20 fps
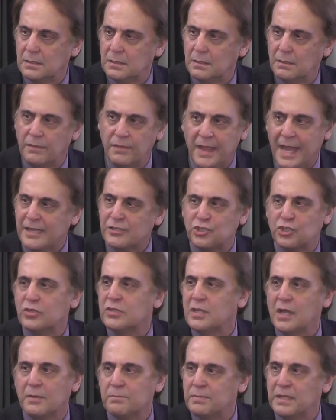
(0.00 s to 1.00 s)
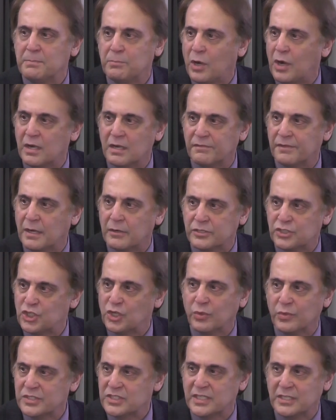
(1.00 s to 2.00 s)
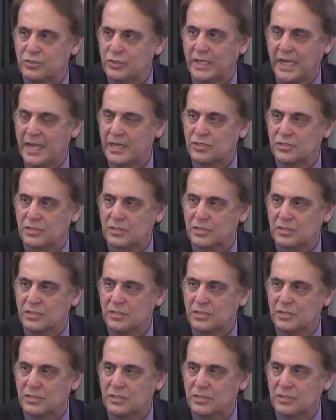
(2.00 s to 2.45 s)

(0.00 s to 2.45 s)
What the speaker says: That should not be part of our children's education.